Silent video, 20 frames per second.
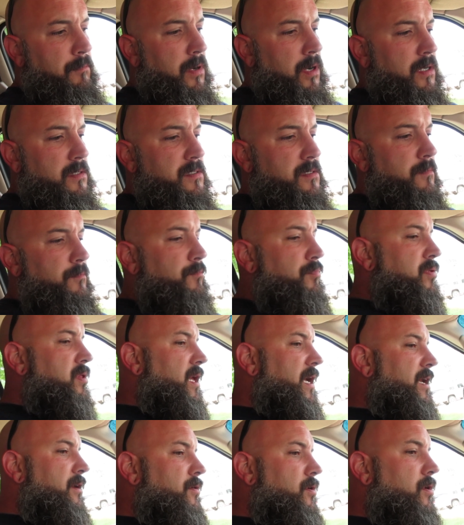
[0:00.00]
I bought some
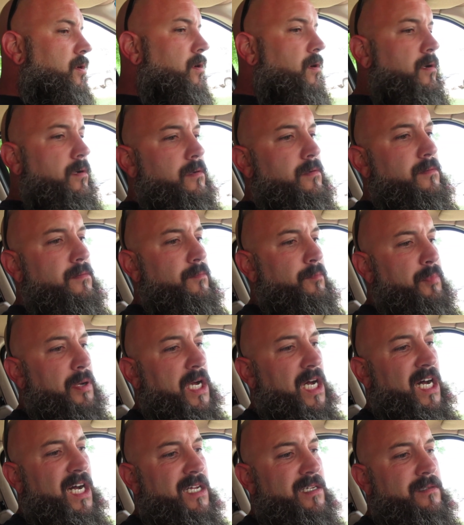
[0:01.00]
planter
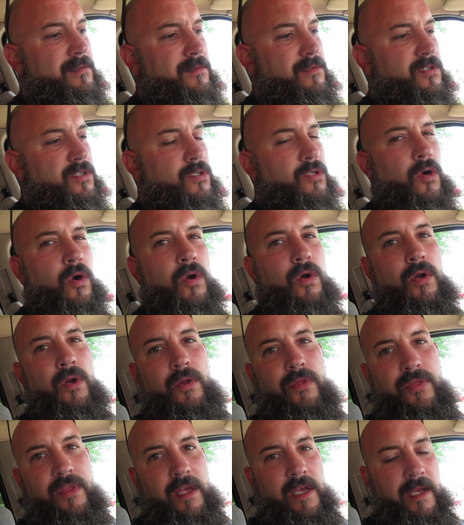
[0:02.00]
pot
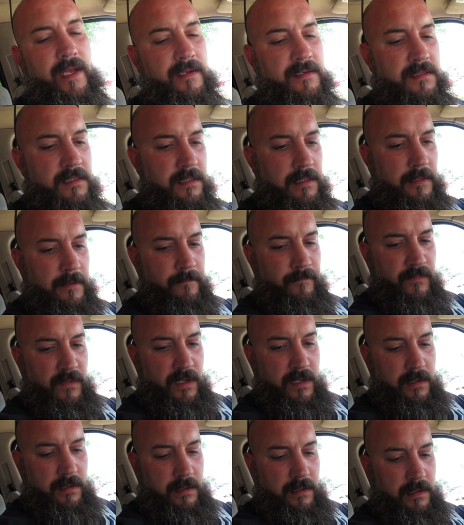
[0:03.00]
starter things.
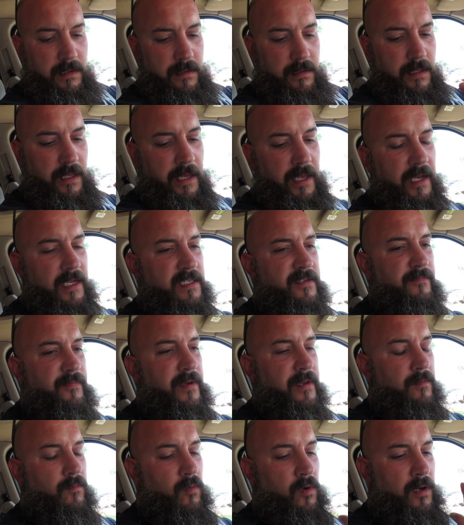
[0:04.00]
Uh, the kids have
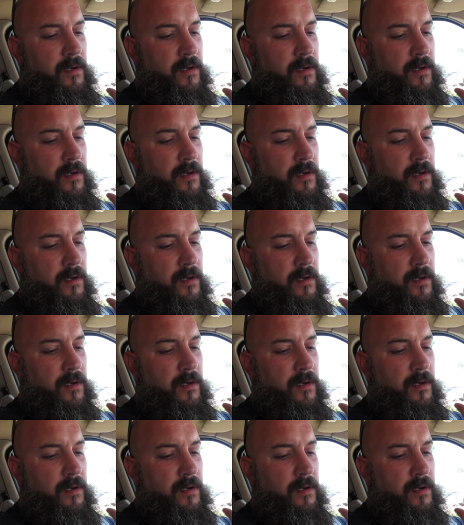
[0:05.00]
been